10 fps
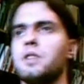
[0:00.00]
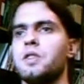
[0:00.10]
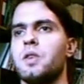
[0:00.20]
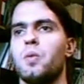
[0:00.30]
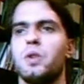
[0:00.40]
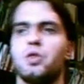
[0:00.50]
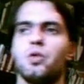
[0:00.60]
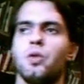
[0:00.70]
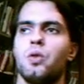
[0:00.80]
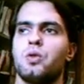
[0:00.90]
I think we
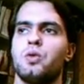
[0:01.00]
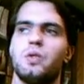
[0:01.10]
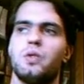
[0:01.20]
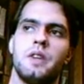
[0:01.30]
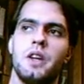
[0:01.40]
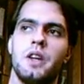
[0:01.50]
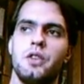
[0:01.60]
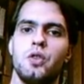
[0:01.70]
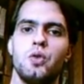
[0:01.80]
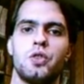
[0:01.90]
should look to
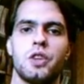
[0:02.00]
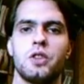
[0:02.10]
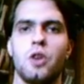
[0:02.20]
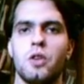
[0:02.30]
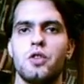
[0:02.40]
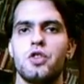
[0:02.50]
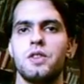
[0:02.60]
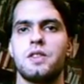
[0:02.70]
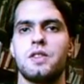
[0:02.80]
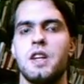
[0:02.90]
the new
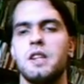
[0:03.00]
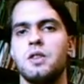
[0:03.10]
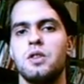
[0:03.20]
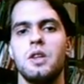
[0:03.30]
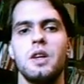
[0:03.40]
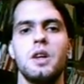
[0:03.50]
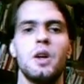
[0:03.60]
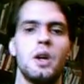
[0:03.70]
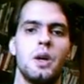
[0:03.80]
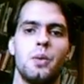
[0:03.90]
technologies, and
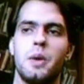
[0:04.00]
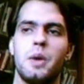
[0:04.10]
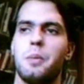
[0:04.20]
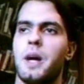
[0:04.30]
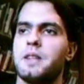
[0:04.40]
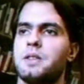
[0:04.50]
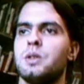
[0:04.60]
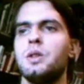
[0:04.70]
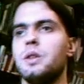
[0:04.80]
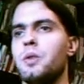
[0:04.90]
we
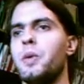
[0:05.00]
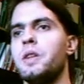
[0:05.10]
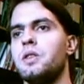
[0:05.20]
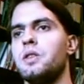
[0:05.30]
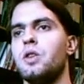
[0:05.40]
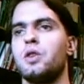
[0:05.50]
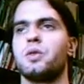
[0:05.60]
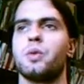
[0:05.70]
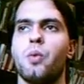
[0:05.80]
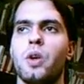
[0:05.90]
must win
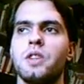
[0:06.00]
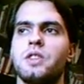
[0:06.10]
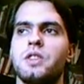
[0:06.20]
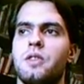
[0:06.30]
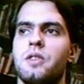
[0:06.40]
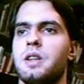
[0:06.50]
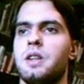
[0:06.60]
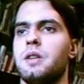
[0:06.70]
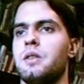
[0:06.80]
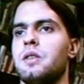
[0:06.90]
not
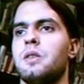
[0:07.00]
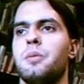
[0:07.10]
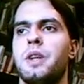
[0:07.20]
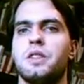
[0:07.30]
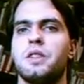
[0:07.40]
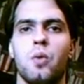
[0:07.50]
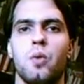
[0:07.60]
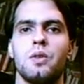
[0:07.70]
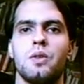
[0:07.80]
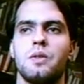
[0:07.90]
qualitatively, but
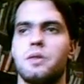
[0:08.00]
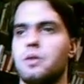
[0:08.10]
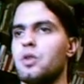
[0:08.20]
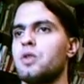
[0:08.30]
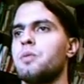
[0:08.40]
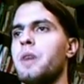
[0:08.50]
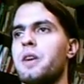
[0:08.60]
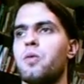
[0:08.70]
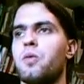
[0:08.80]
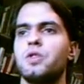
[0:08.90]
not
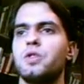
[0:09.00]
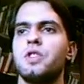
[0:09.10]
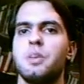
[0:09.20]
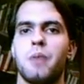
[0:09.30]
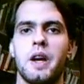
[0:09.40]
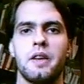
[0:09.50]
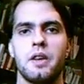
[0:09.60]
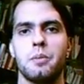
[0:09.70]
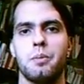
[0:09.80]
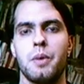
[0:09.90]
by quantity,
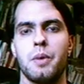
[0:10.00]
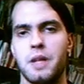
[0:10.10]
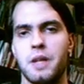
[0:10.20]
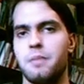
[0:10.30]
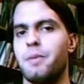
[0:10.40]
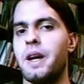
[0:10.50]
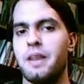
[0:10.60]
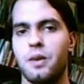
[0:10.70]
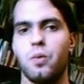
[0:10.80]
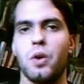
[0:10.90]
but
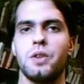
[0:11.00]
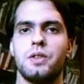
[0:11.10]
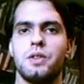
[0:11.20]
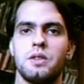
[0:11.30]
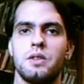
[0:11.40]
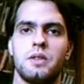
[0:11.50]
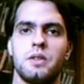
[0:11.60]
by the quality.